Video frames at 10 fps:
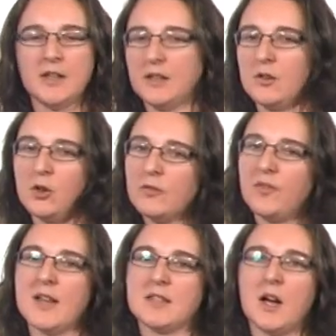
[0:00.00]
none of
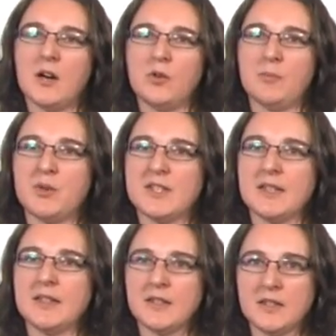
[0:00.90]
us are
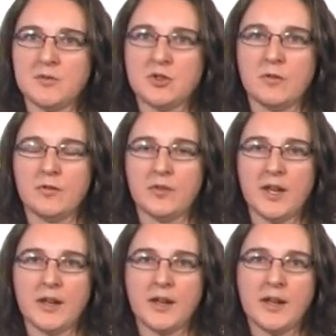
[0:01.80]
representatives of
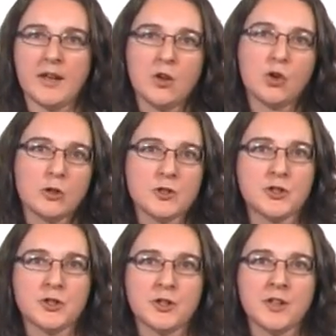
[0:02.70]
any
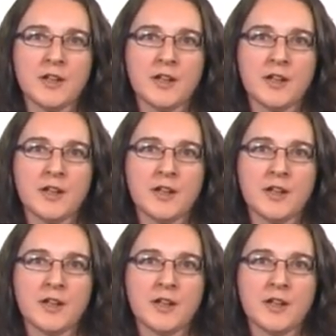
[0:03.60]
culture,